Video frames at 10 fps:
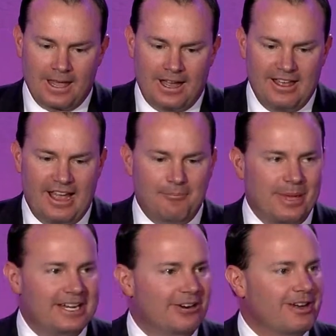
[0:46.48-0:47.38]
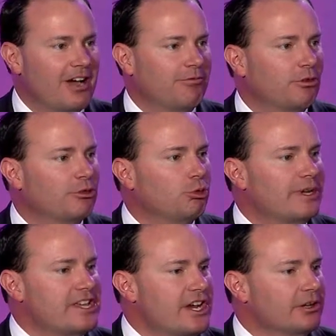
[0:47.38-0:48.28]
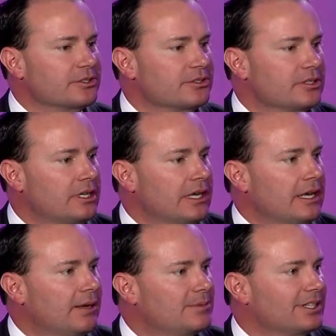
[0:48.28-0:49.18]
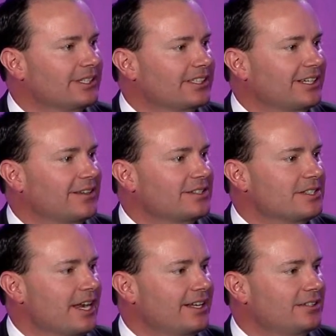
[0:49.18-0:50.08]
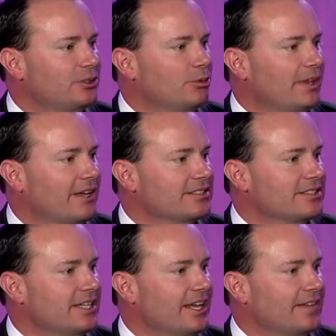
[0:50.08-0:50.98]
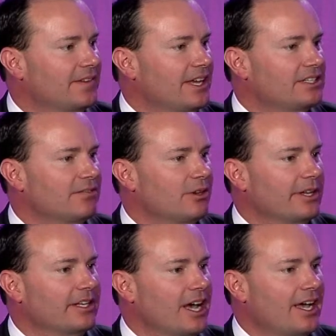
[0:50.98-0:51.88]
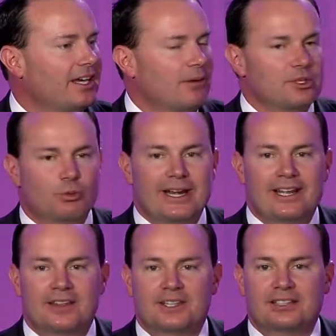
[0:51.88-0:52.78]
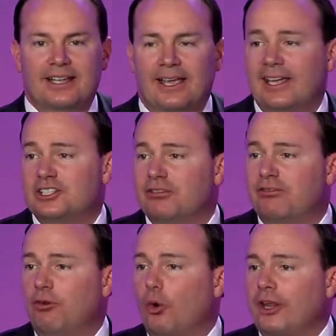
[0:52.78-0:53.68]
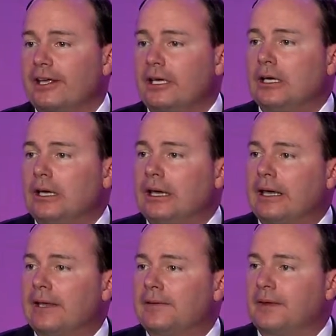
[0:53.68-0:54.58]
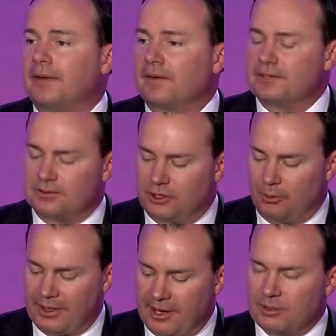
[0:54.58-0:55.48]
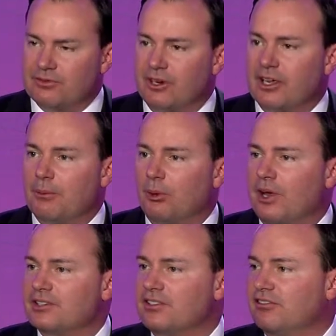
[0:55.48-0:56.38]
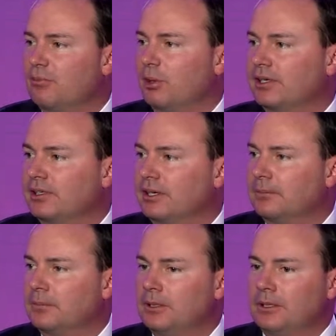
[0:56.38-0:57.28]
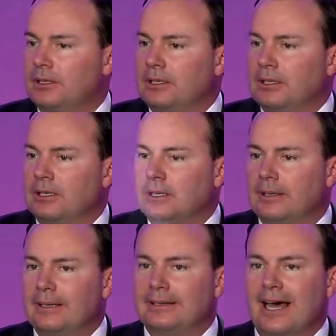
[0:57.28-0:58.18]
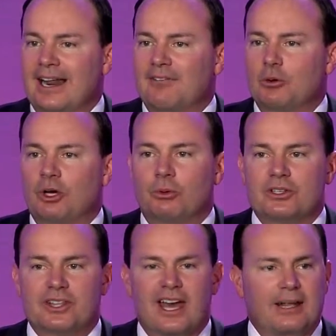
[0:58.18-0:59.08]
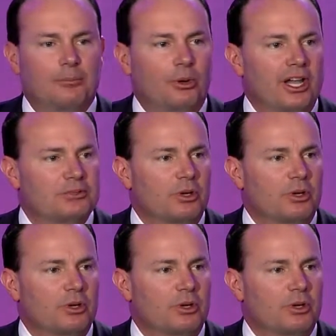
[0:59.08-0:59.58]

I, I've been here now for three years. I was elected to the Senate in 2010 at the age of 39. I was reading at the age of 40, and uh, they told me that was very impressive, but. Uh, not everyone was that impressed.